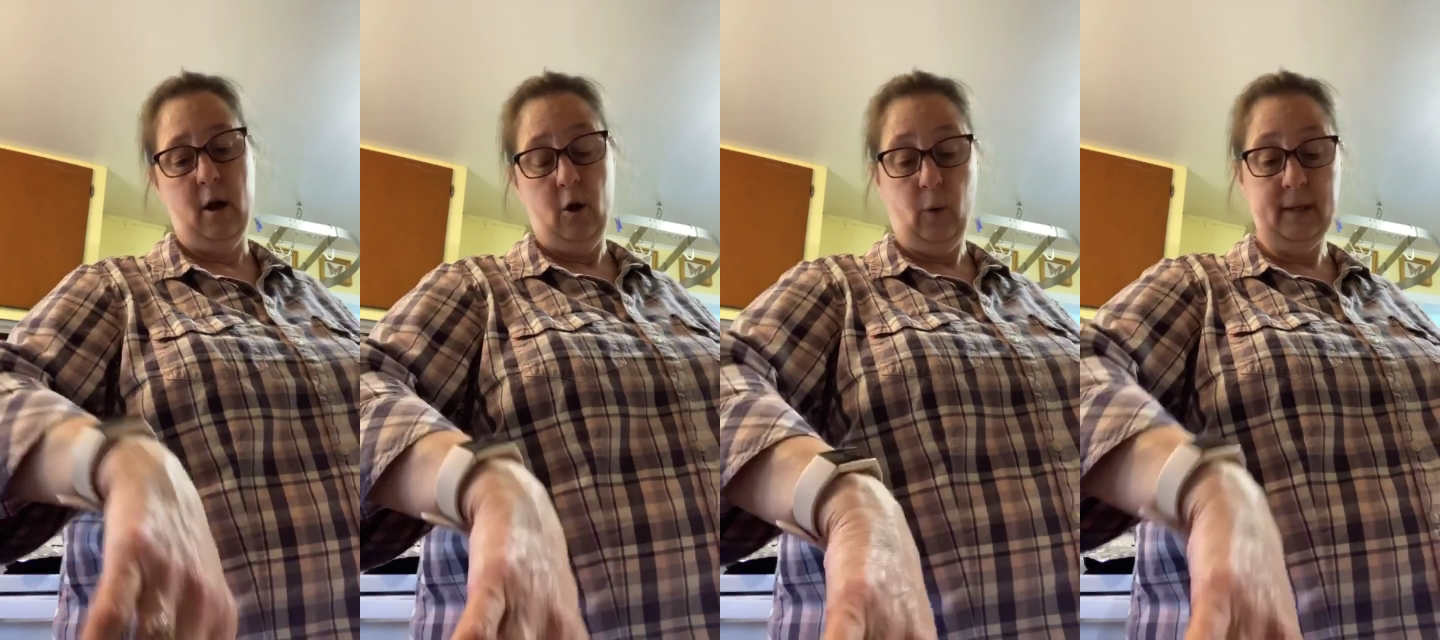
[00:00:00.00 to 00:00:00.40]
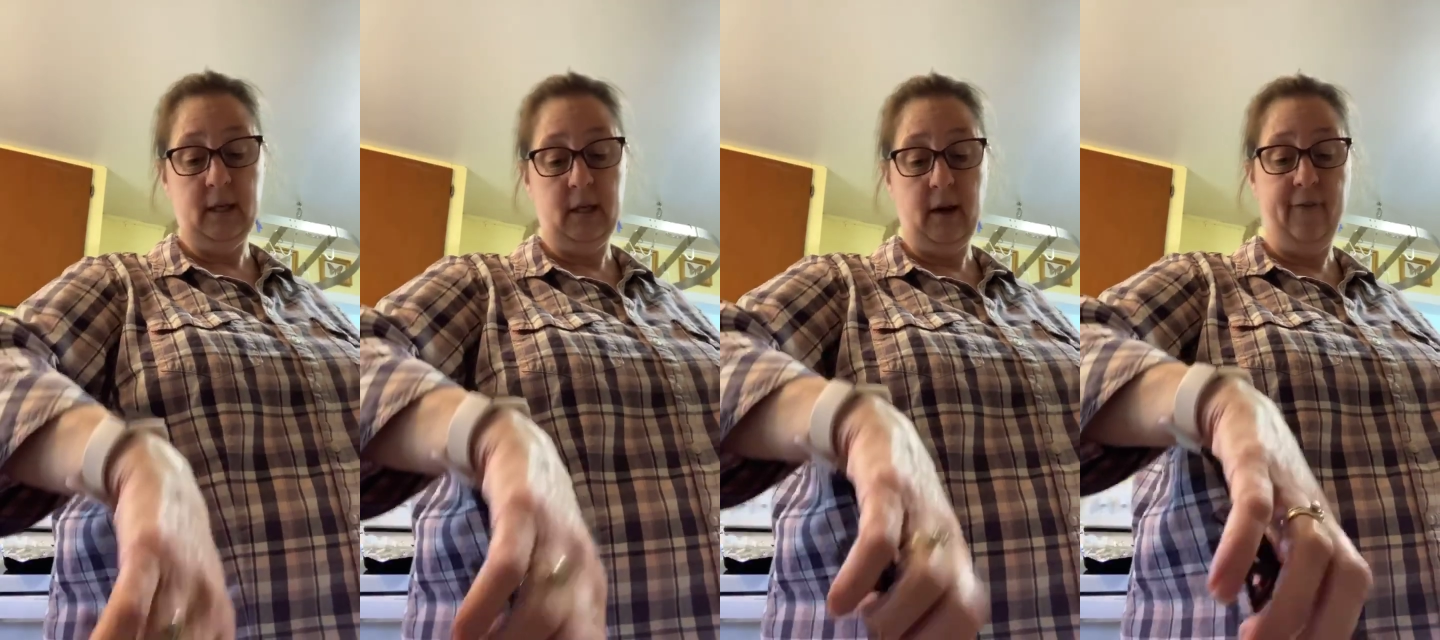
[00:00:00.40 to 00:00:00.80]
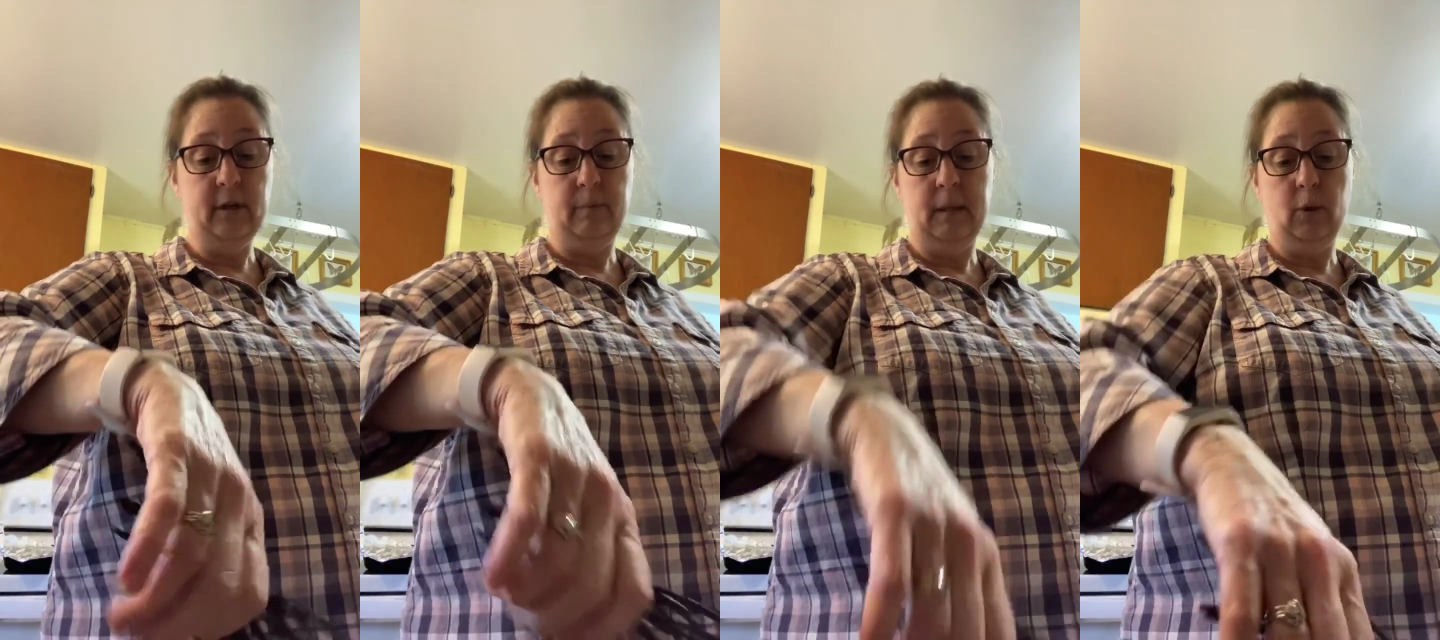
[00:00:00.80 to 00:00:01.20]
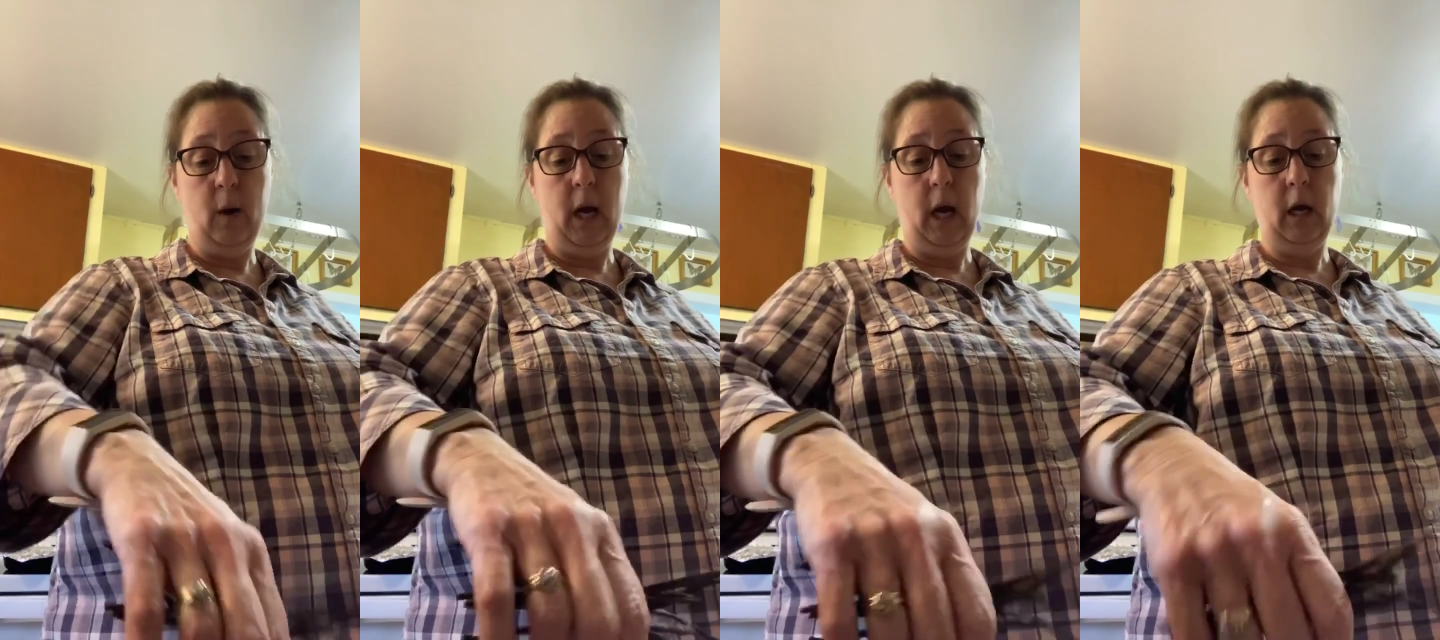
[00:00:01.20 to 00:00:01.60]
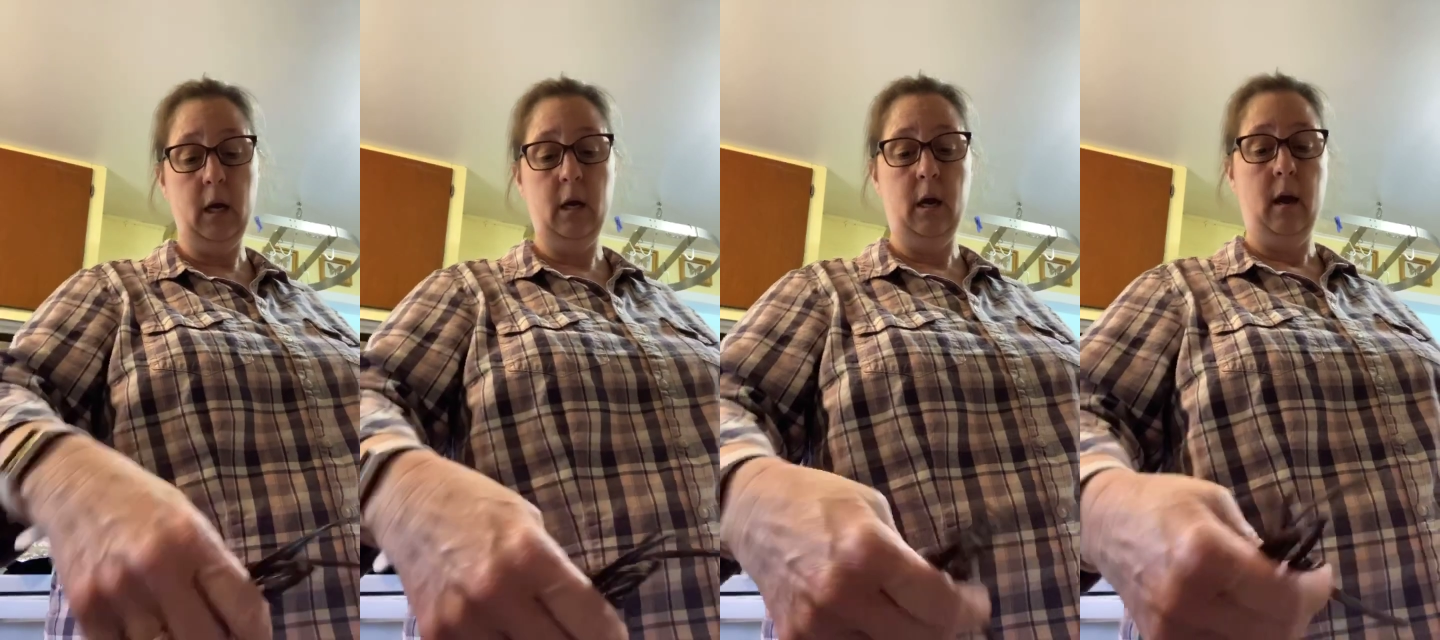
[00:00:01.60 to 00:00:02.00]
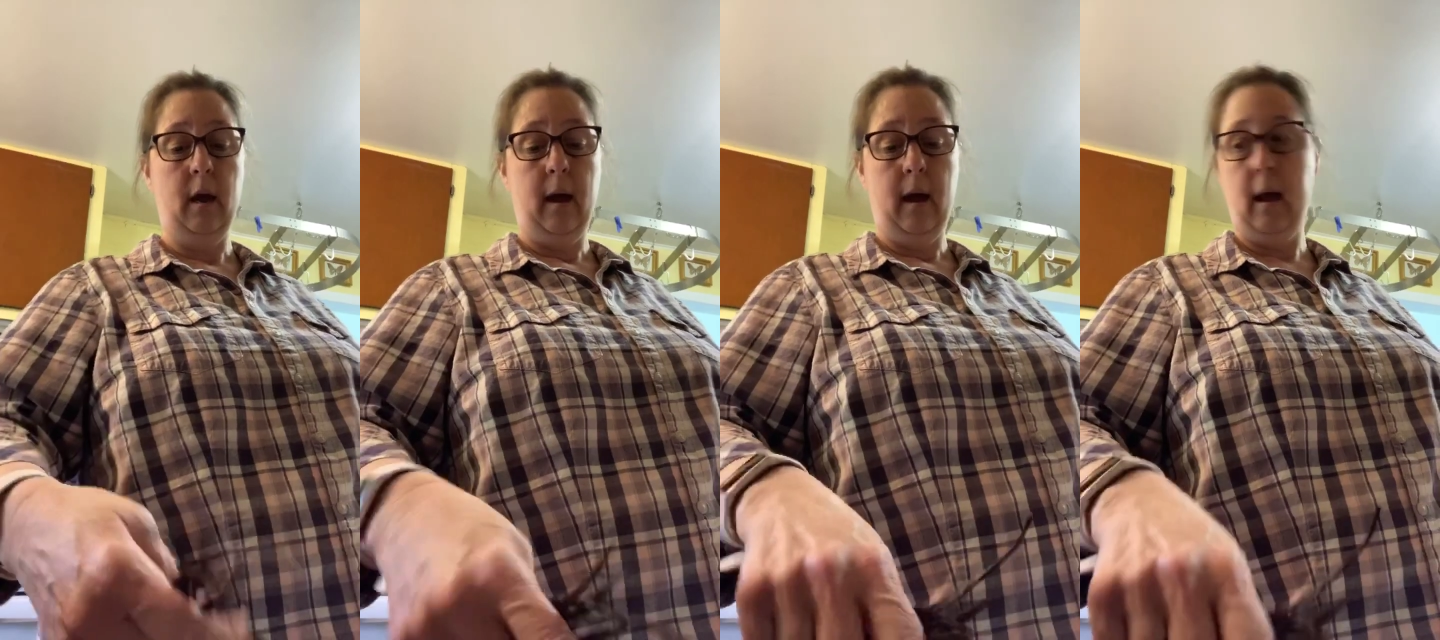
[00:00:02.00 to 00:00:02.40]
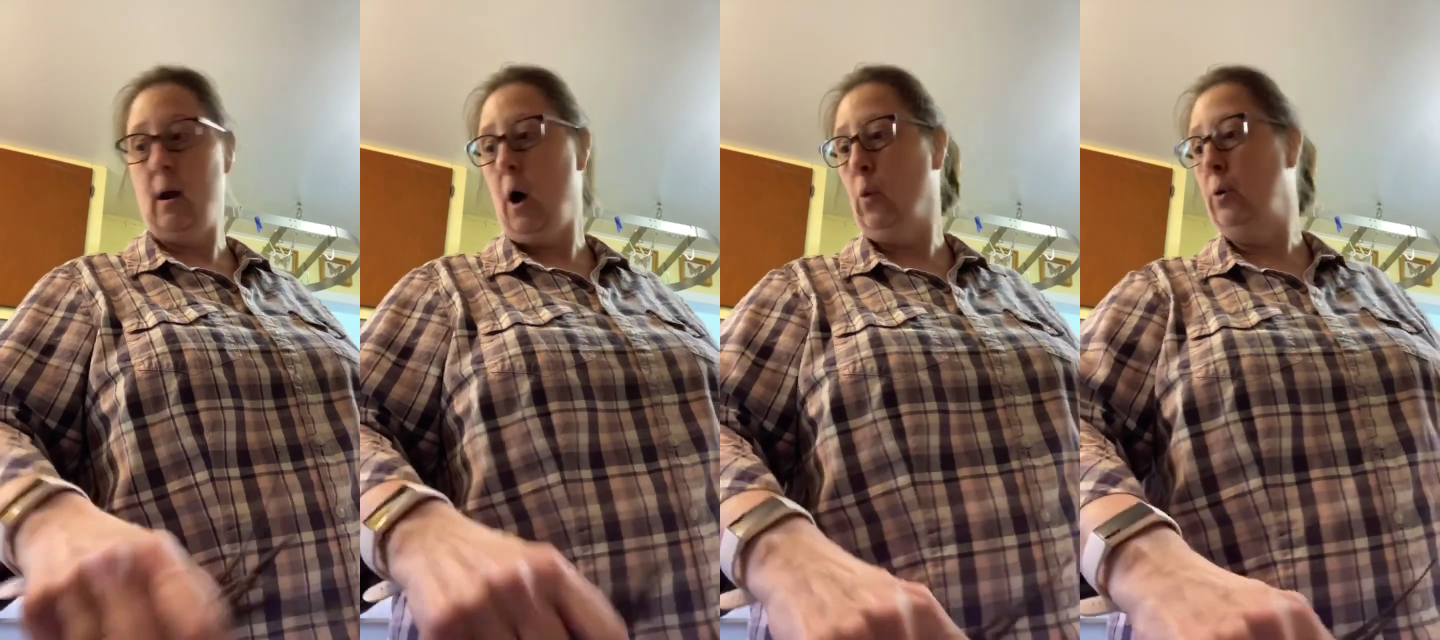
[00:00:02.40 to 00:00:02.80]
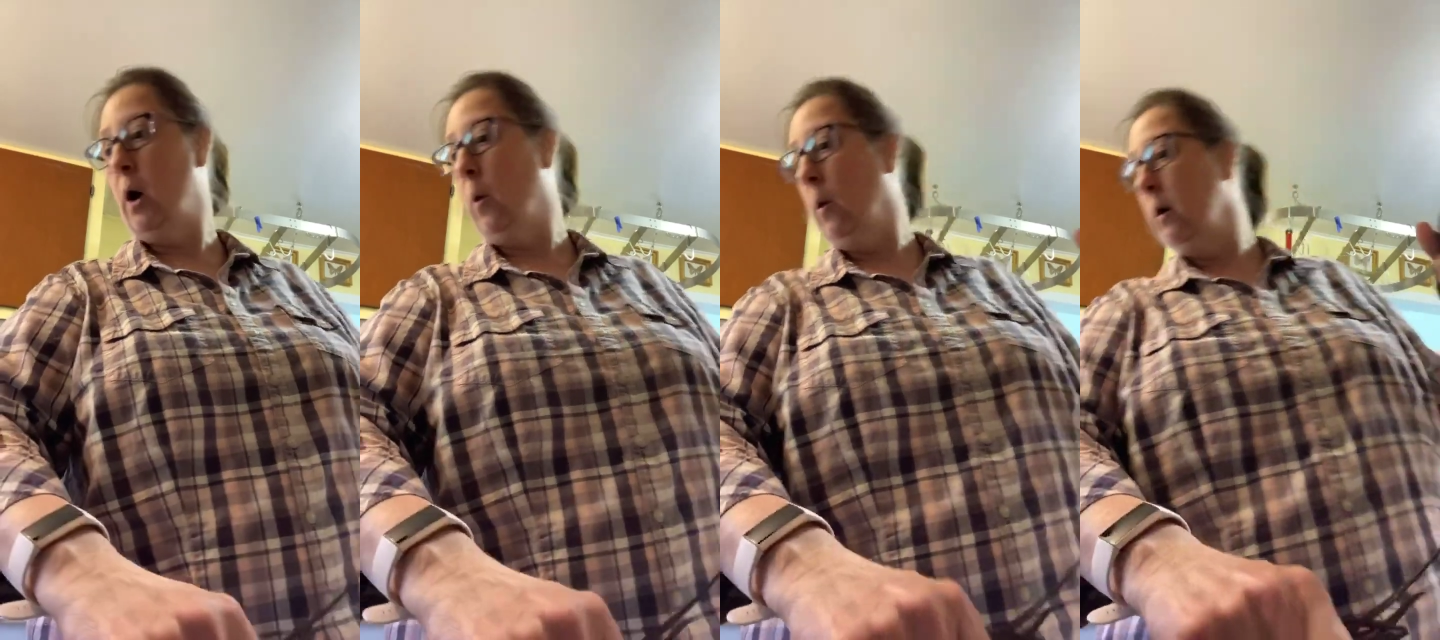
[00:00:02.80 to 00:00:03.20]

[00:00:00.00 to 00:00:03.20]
what's the difference between," and oh no,